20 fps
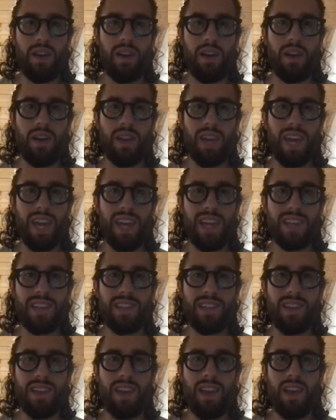case,
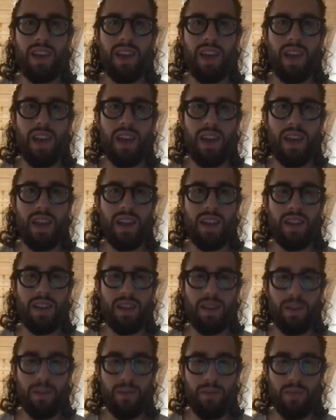and
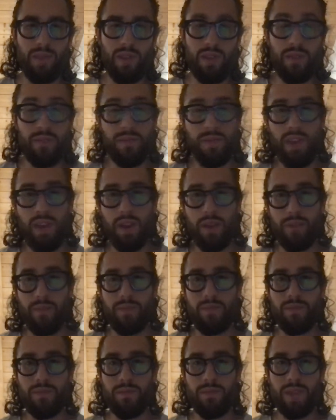the
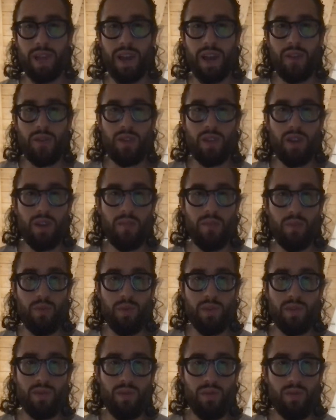outcome, the
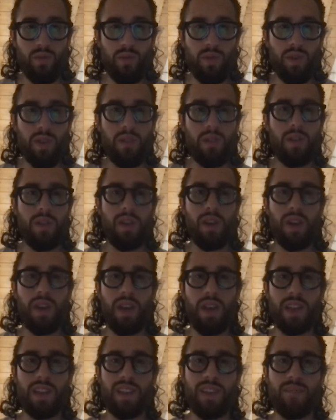result will, in
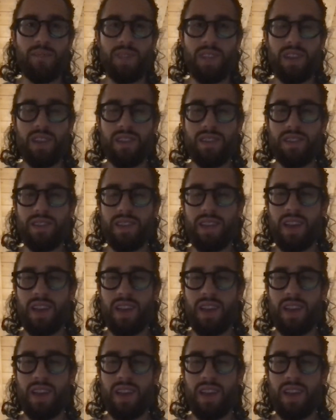some sense,